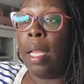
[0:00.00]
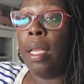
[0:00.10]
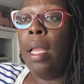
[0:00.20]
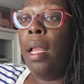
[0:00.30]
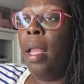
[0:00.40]

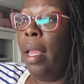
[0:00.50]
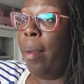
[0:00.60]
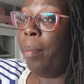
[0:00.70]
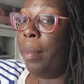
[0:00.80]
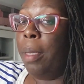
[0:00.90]
Like,
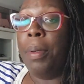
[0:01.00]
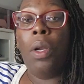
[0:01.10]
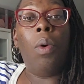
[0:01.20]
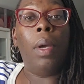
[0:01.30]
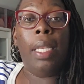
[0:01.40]
Amp, he
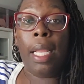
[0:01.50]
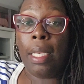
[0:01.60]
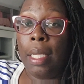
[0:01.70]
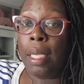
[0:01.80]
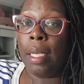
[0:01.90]
been on one
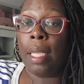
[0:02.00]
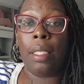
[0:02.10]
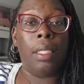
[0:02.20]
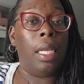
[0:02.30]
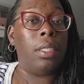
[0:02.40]
lately, and
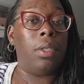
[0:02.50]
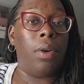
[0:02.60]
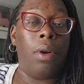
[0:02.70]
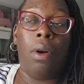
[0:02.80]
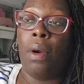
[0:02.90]
that's his
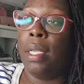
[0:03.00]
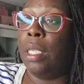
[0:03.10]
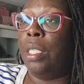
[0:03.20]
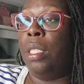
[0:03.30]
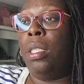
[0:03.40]
ex-girl,
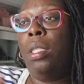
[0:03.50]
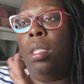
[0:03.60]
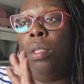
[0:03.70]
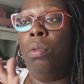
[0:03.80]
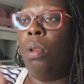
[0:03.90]
and it's just
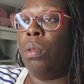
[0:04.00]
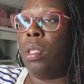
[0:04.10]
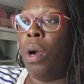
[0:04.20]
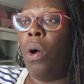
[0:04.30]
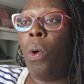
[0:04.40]
too
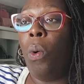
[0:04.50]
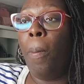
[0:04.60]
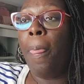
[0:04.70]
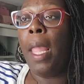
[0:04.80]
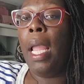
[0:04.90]
close to
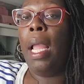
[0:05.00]
home.